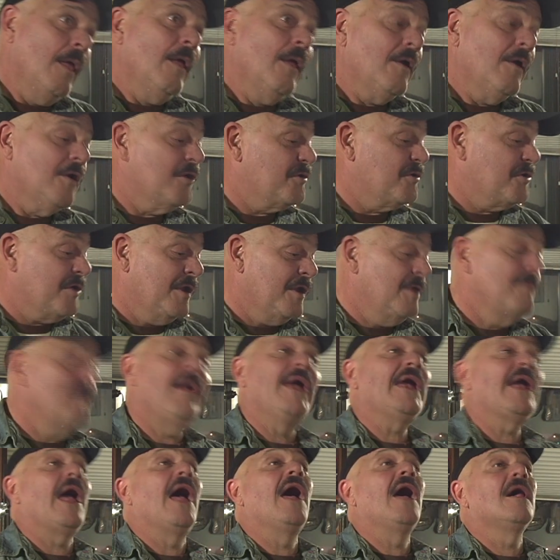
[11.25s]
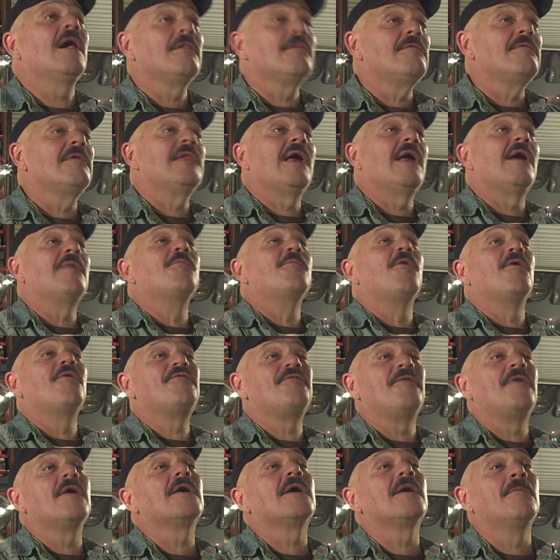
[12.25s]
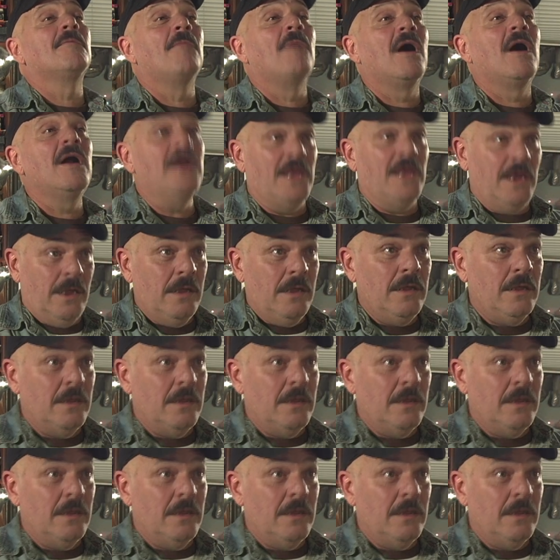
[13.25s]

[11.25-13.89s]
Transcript: Because you're going to make a hell of a lot more fucking money.